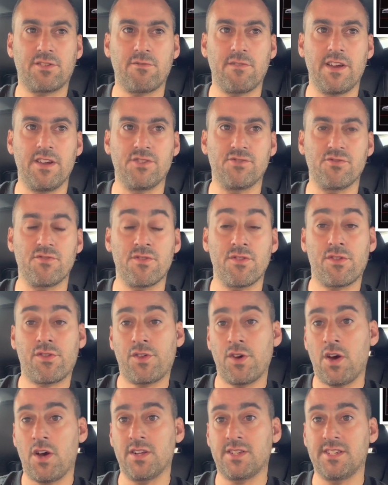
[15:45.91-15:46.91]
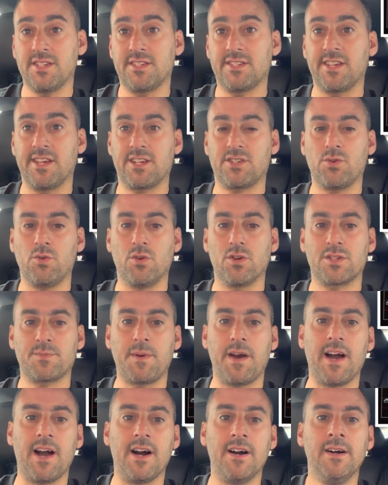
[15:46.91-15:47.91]
336
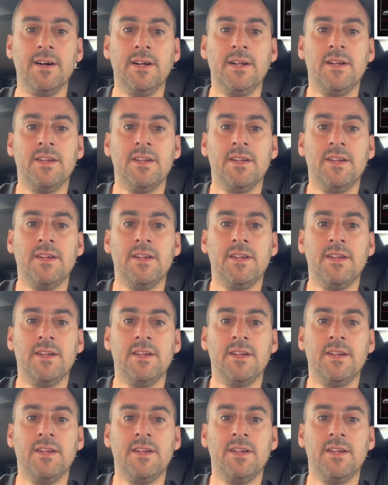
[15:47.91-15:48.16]
horsepower.